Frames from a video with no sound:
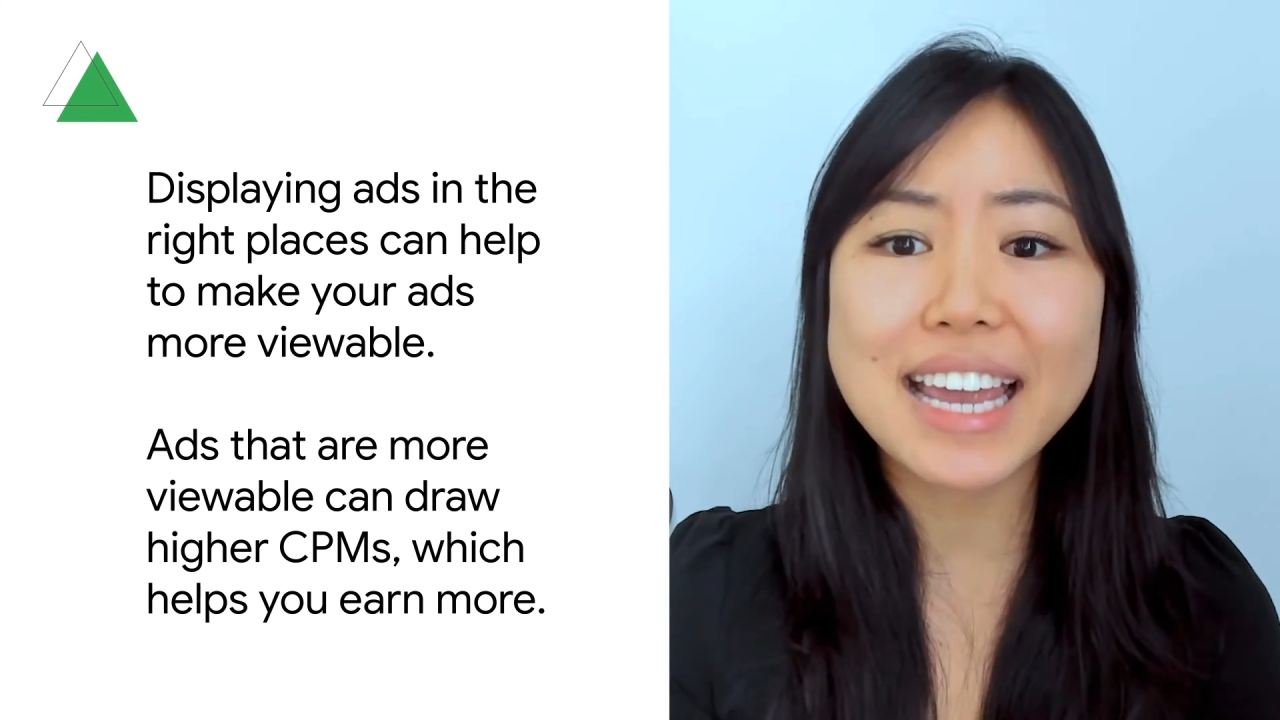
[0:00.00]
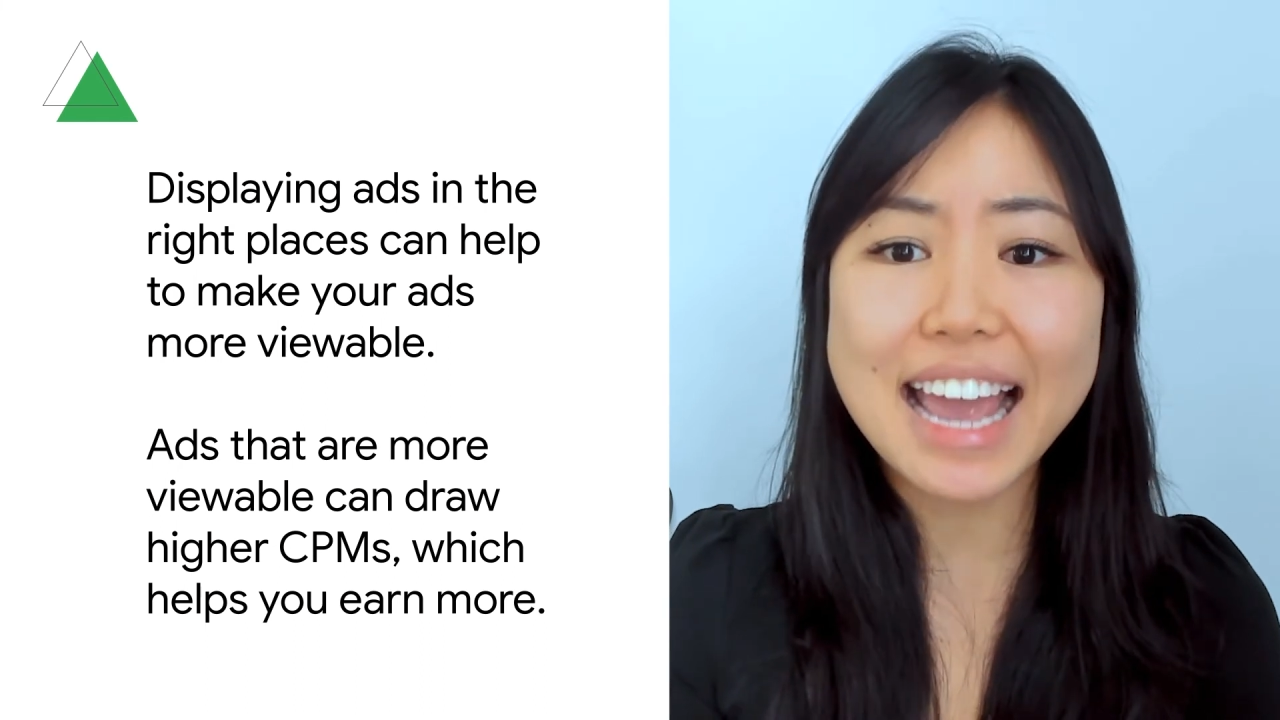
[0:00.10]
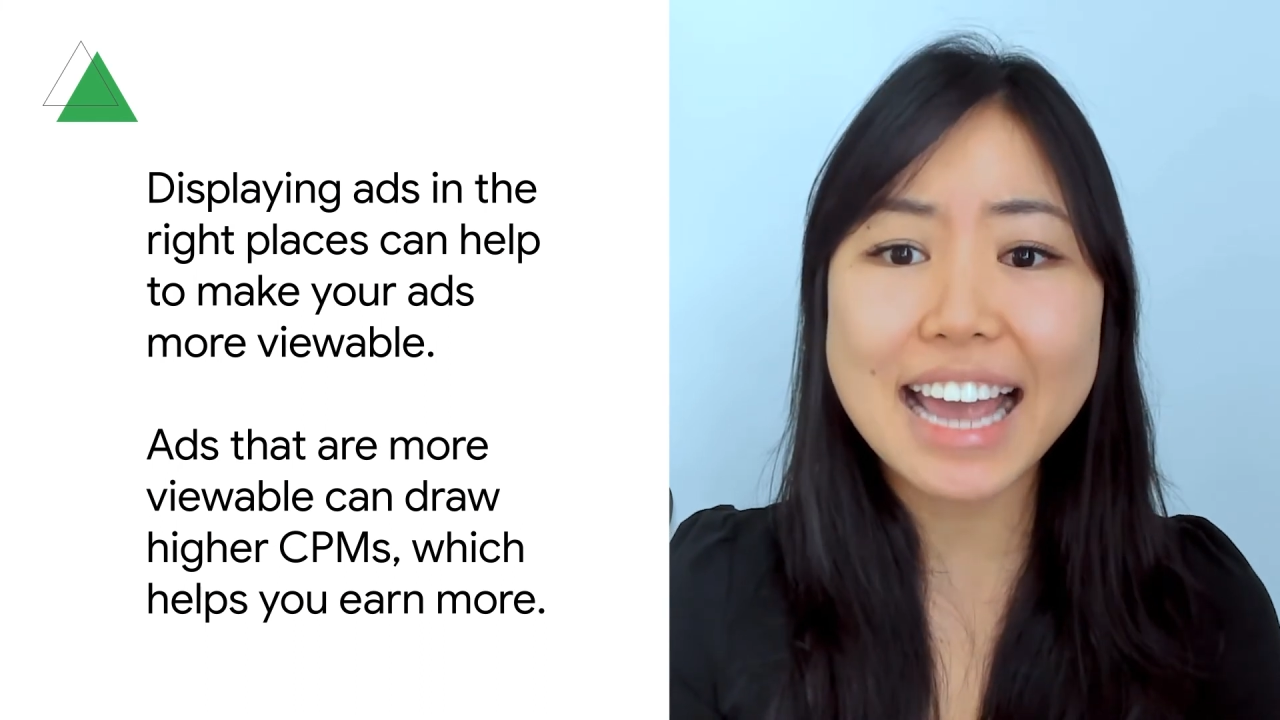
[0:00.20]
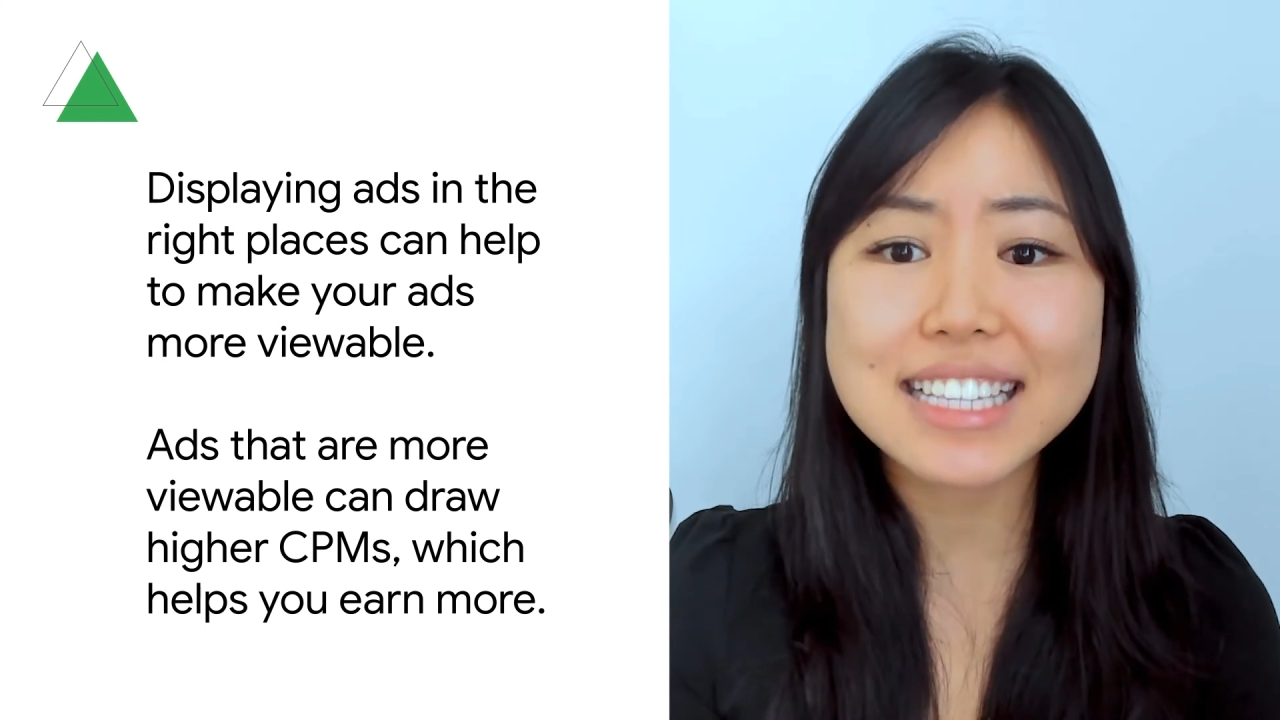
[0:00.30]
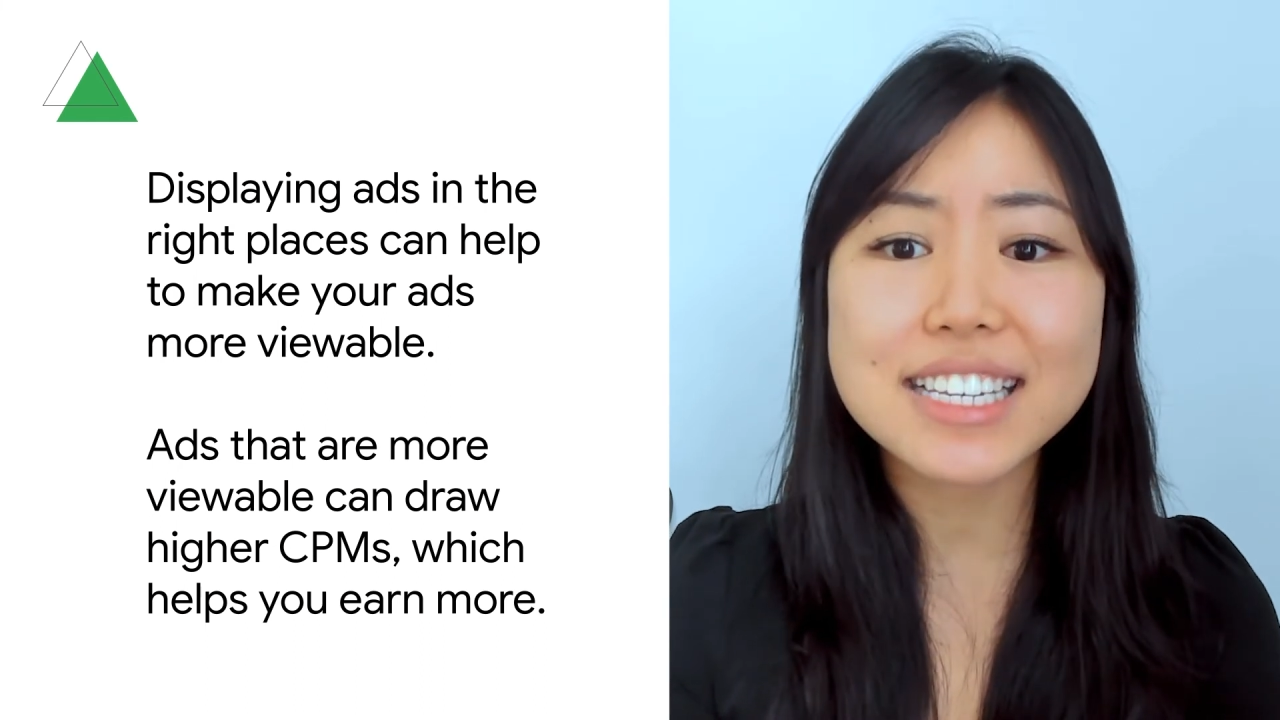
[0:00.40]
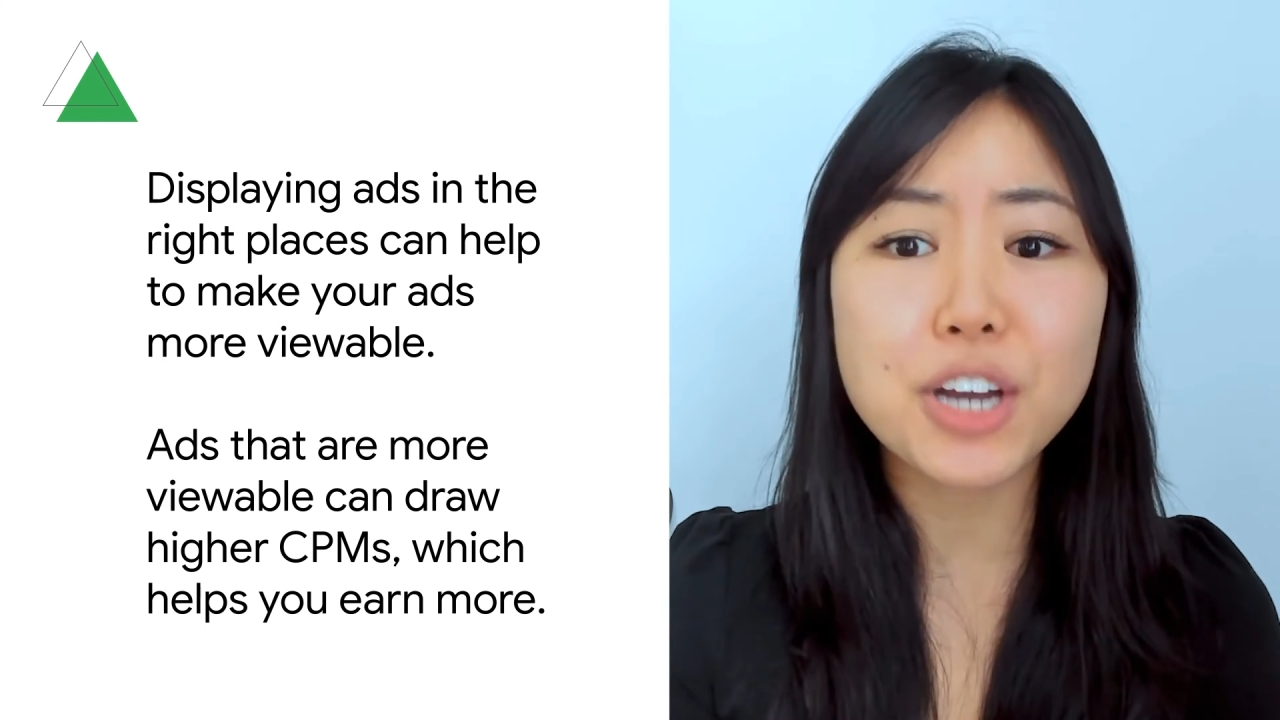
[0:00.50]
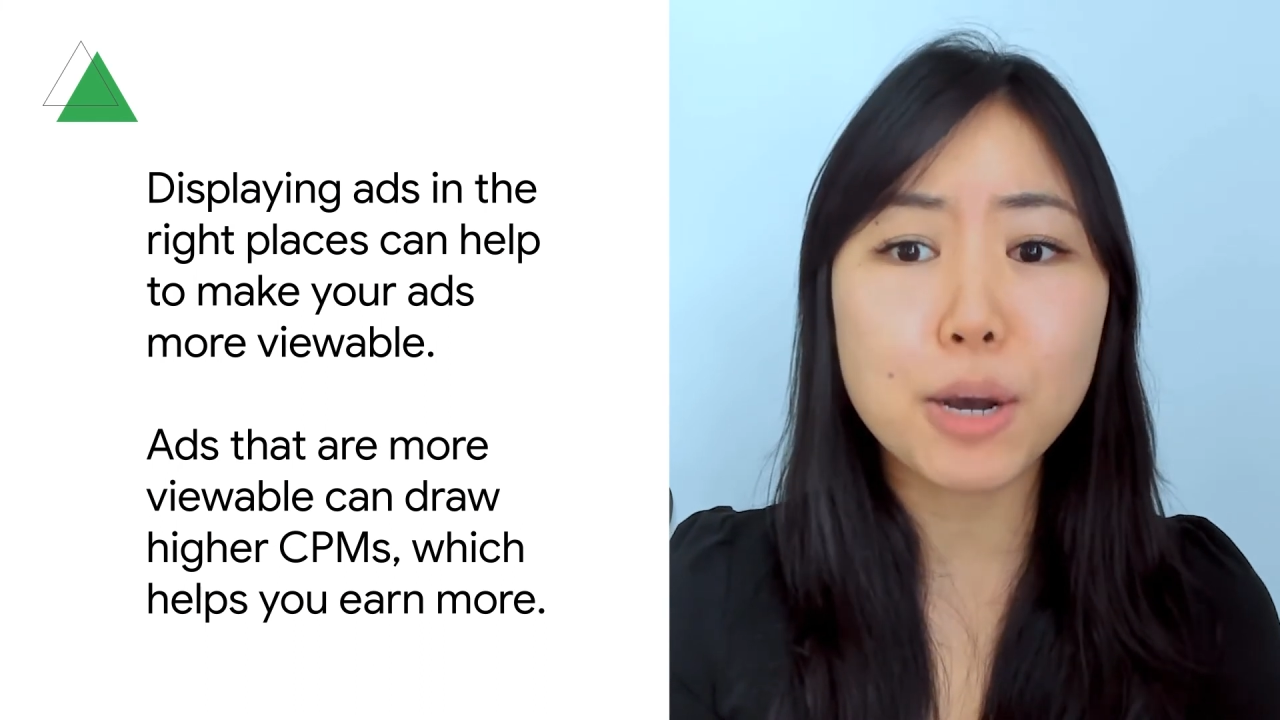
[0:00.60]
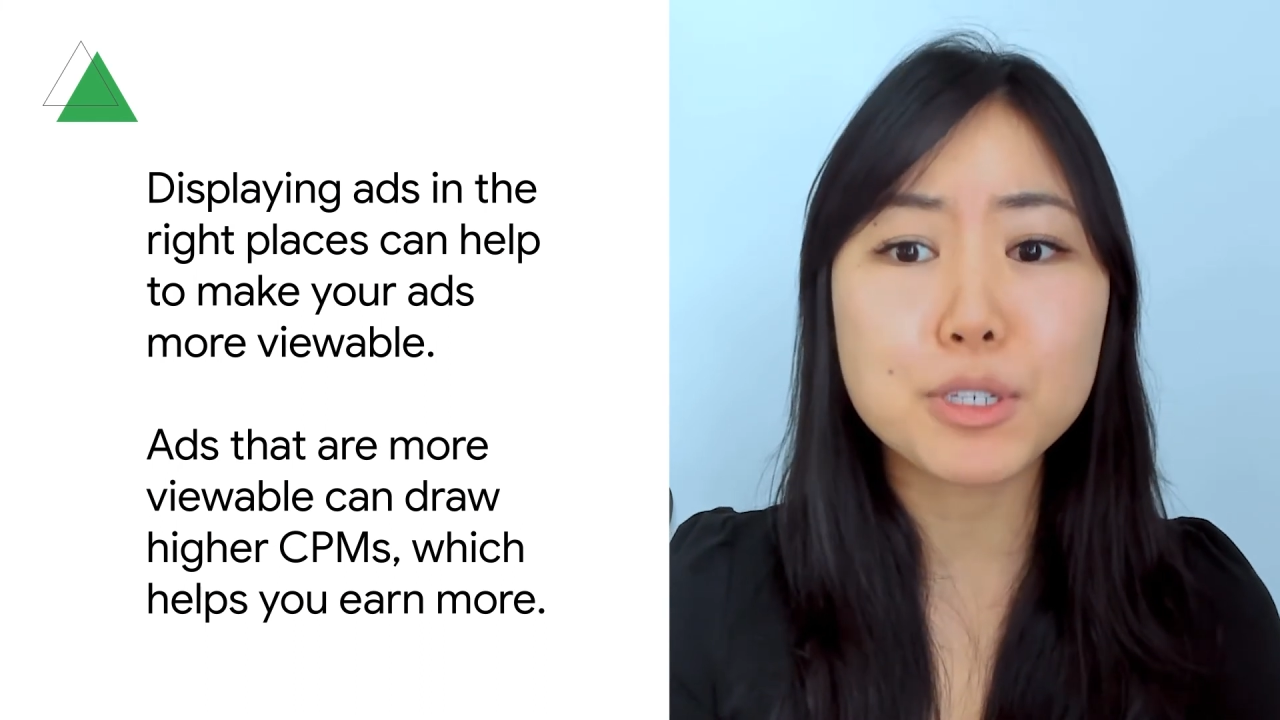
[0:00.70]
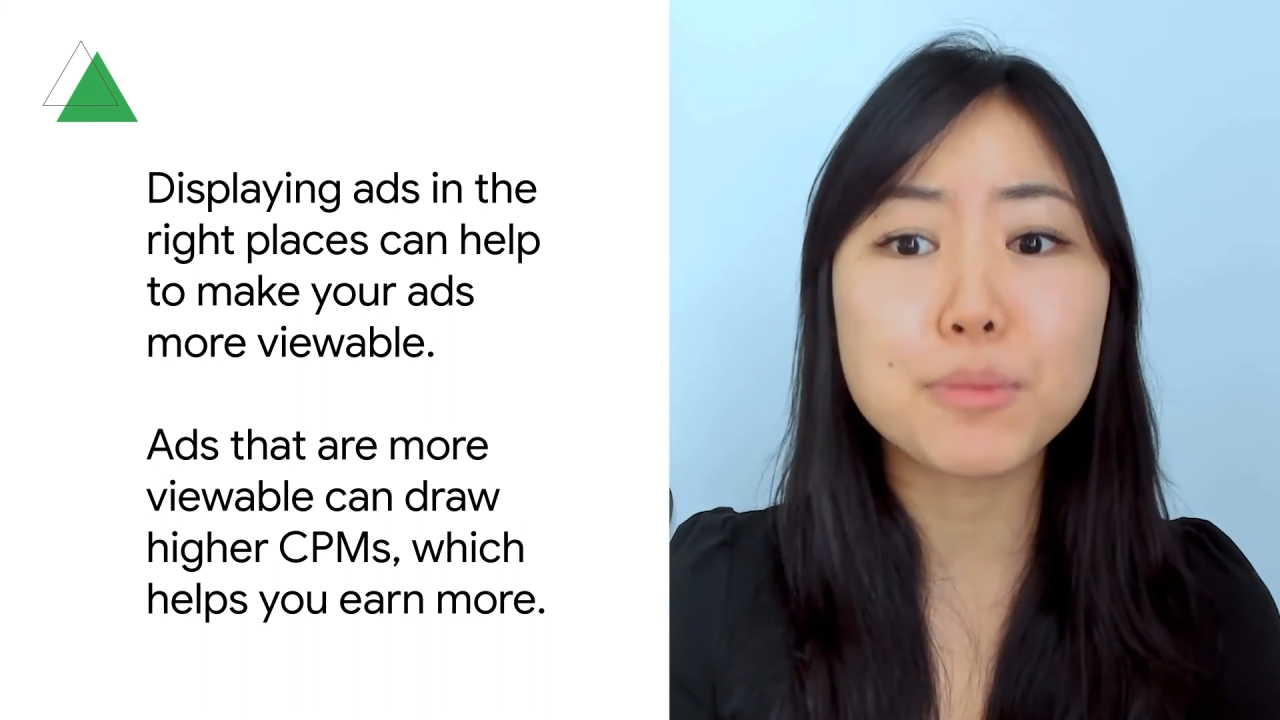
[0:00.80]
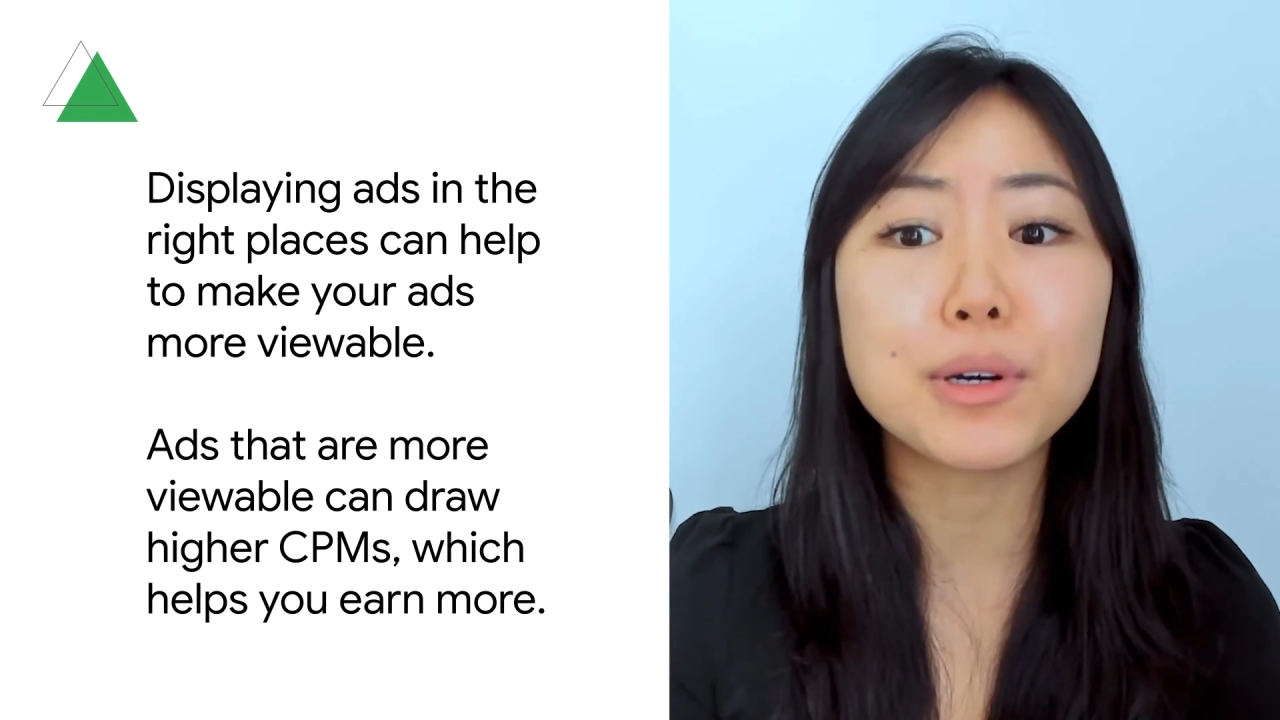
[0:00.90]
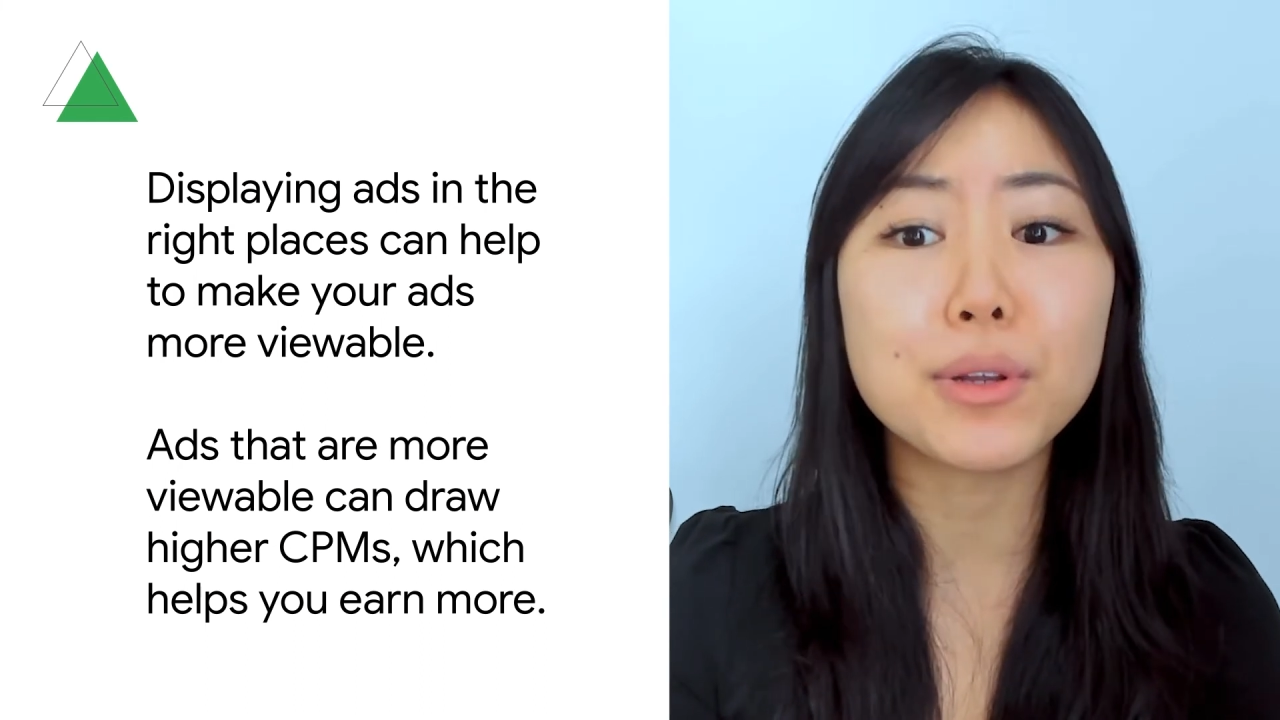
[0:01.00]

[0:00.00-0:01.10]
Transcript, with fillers: ads in optimal